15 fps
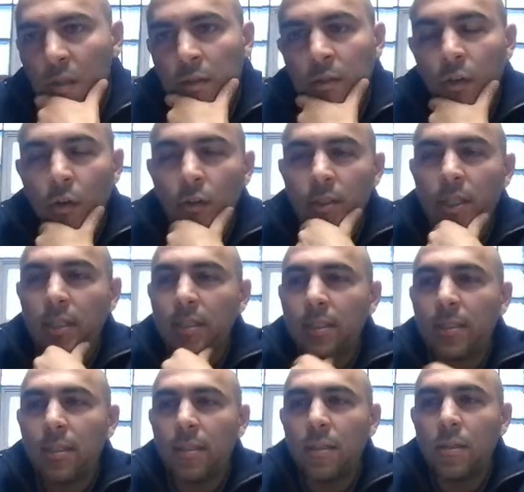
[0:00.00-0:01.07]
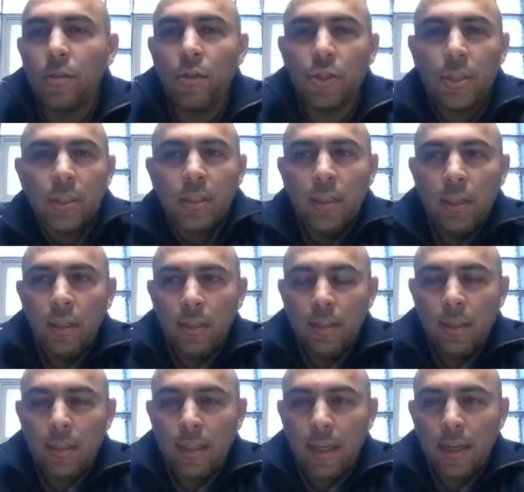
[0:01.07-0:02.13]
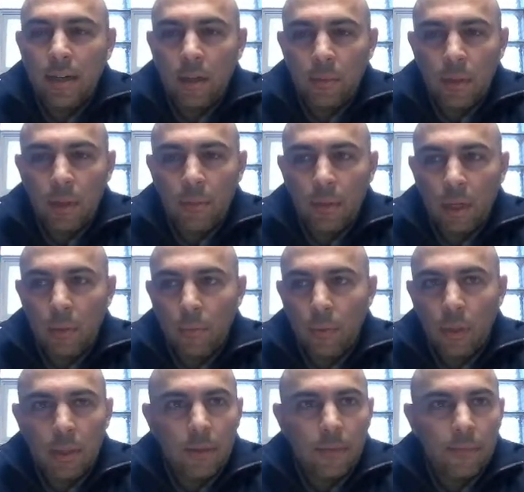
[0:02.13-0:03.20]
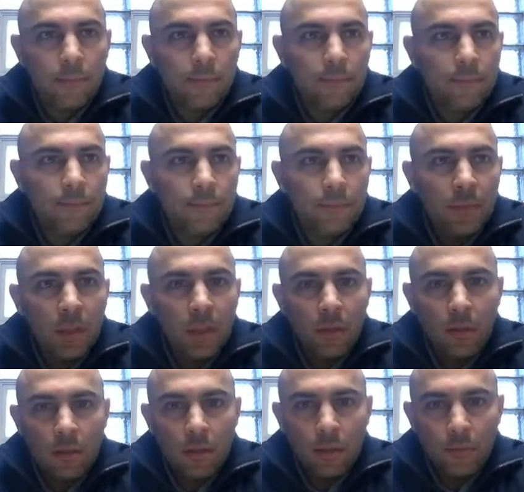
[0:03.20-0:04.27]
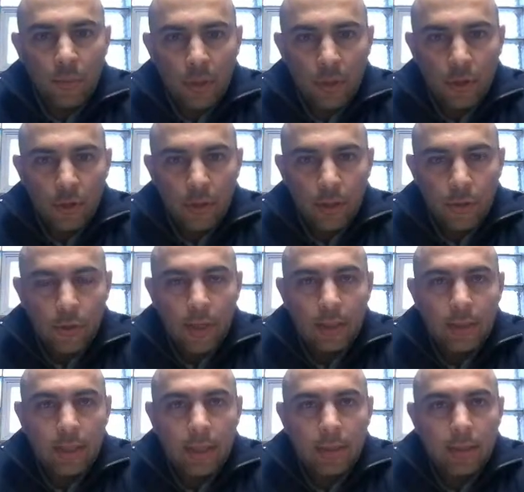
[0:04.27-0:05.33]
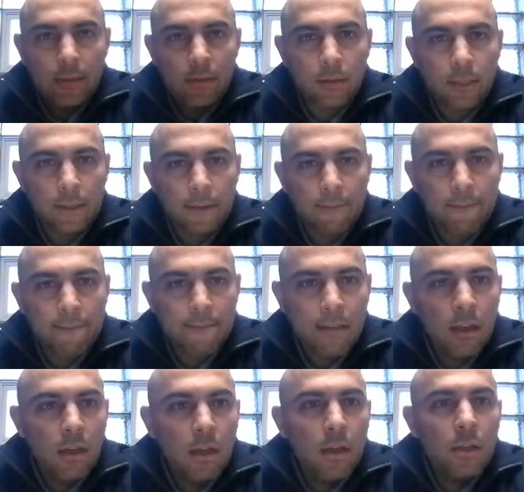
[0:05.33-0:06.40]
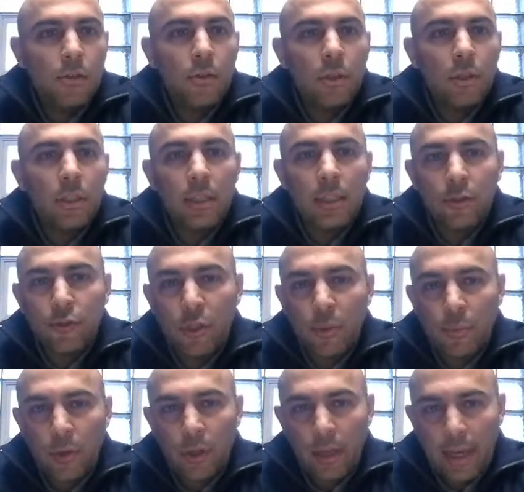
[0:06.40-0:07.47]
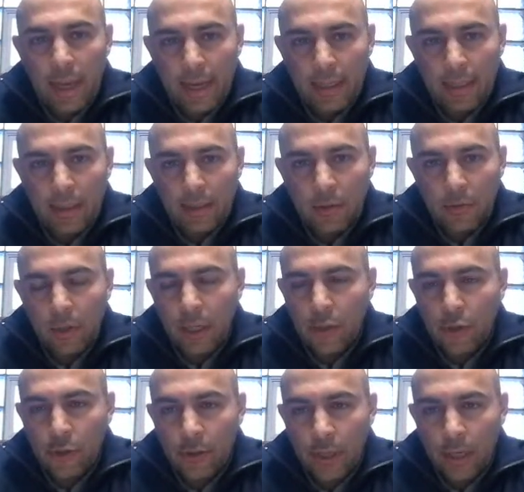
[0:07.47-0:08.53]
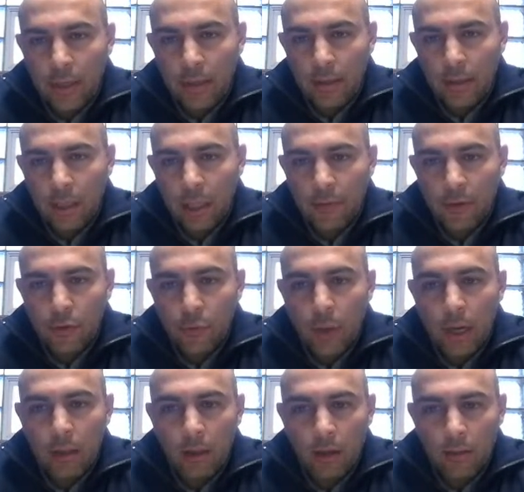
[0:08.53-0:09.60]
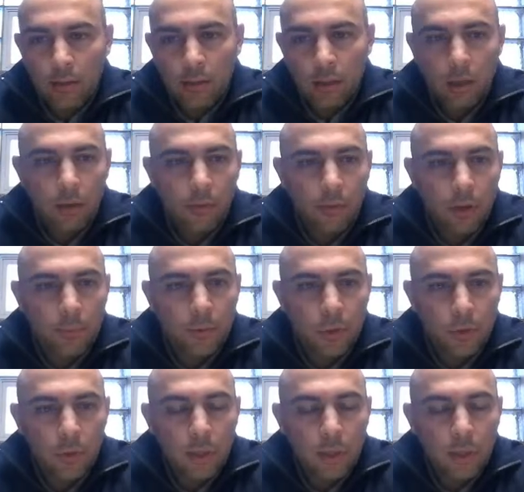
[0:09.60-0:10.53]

So this is the conclusion that they ended up coming up with. So let me make sure that you guys got this, okay? So Lilly's triple agonist retatrutide delivers weight loss of up to